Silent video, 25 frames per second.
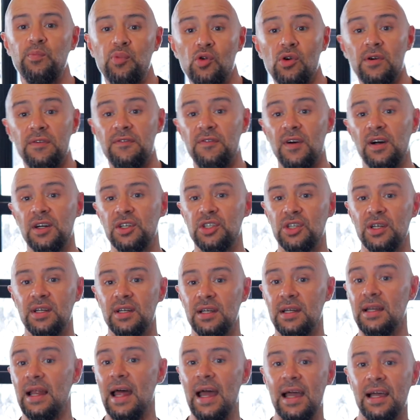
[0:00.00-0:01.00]
Poor function
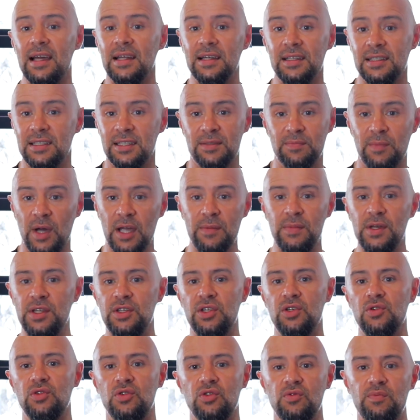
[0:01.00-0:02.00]
in an agonist may be
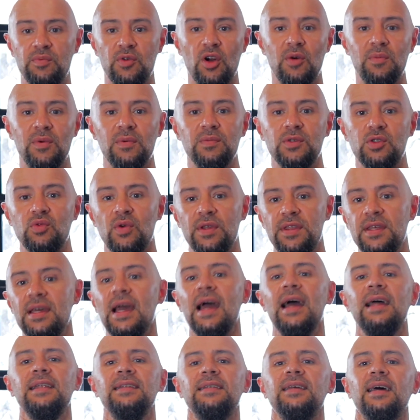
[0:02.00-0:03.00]
due to problems with
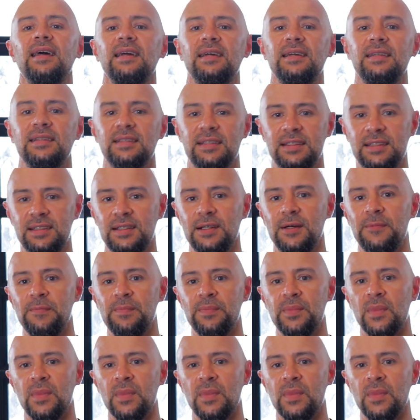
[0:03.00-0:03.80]
the antagonist.